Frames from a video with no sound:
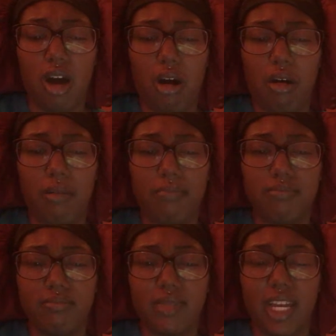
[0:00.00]
um
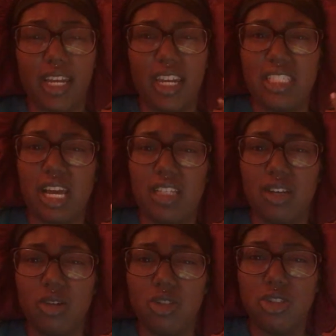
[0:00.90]
like
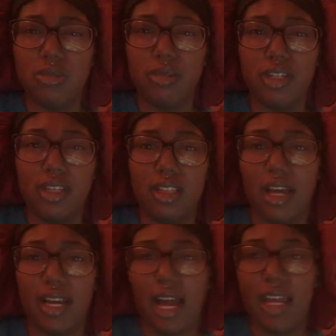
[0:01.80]
antisocial, but
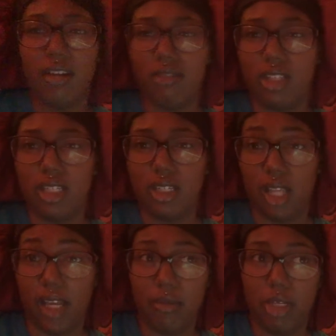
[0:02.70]
like I ain't really
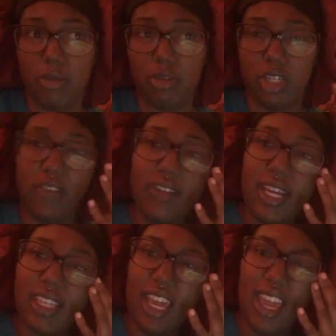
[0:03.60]
like people
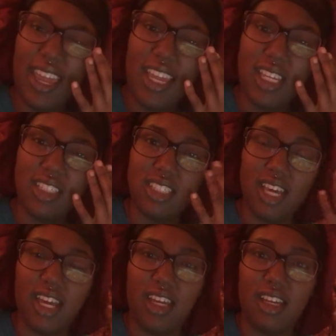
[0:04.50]
even at that age,
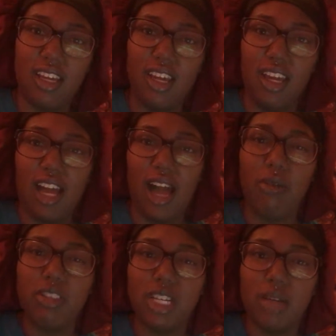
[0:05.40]
like
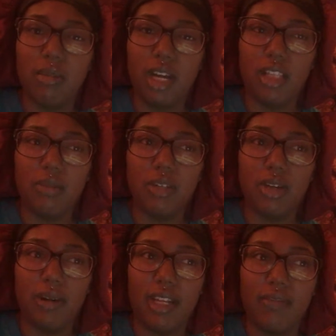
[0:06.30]
I wasn't trying to be all up in
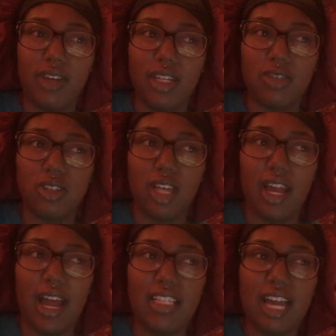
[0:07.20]
nobody's face or
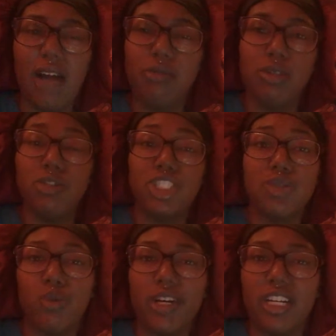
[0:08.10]
like I, I it was
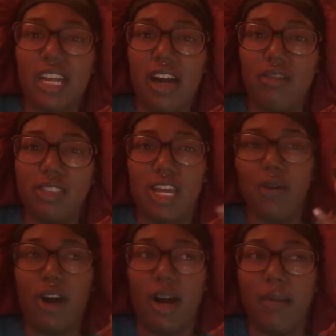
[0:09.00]
just weirded out. It was
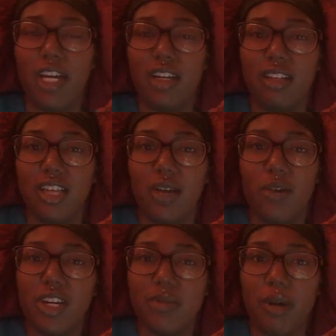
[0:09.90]
like, why am I here? Like,
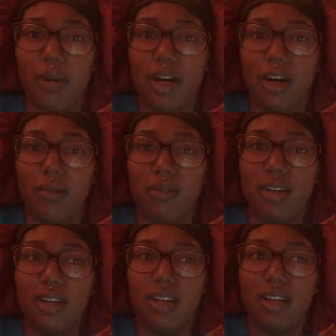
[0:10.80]
where's my mom?
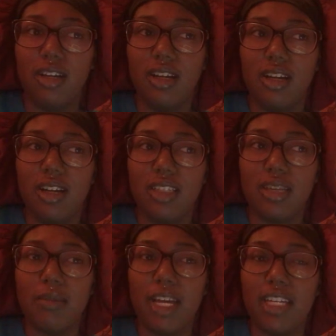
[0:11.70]

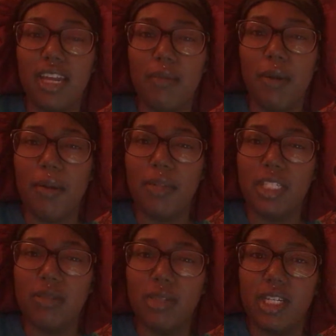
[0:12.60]
Cause I'm like, damn, my mama
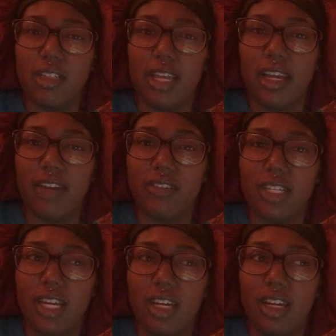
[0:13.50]
leave me here like
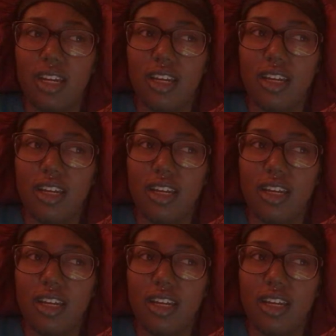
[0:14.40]
every day.